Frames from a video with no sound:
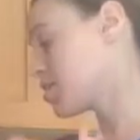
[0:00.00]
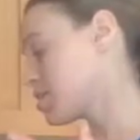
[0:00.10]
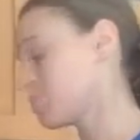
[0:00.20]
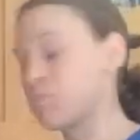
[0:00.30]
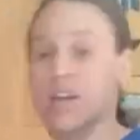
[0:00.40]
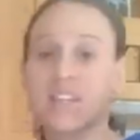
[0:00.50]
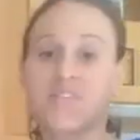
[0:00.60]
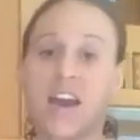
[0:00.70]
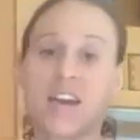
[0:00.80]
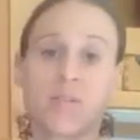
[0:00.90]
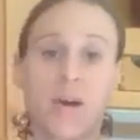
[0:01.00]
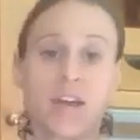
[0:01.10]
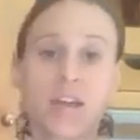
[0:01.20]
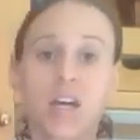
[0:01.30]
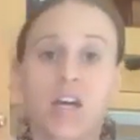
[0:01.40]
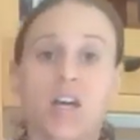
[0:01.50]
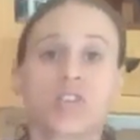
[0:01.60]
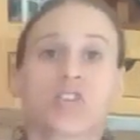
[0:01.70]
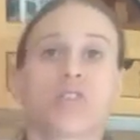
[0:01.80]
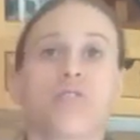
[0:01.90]
abrasive anyway,
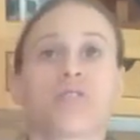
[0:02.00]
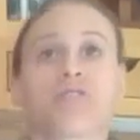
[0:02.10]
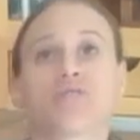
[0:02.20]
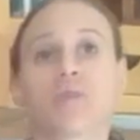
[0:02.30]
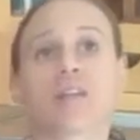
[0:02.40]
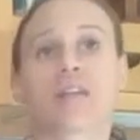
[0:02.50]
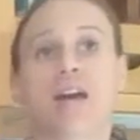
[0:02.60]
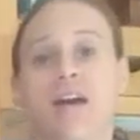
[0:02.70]
so you just want to get